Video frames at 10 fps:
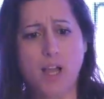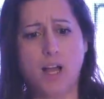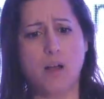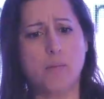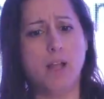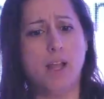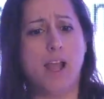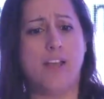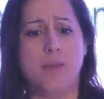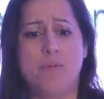
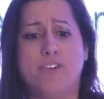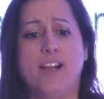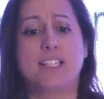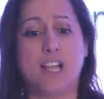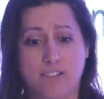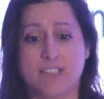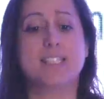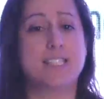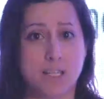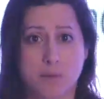And they provide
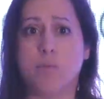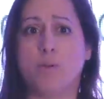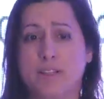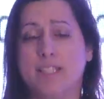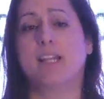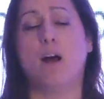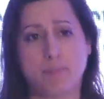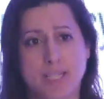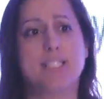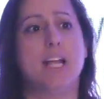currency with this
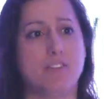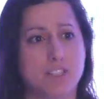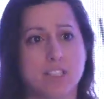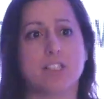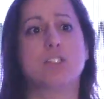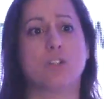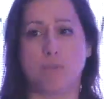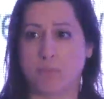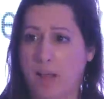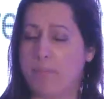updated evidence
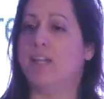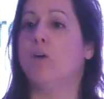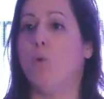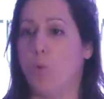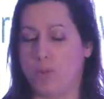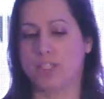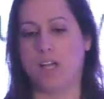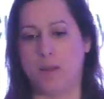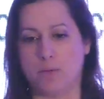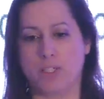happening all the
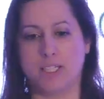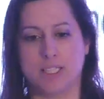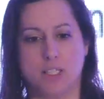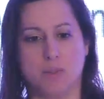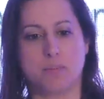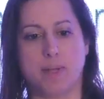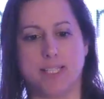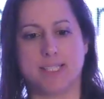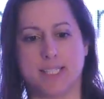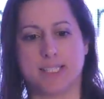time on a continuous
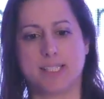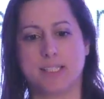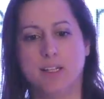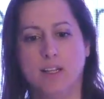basis.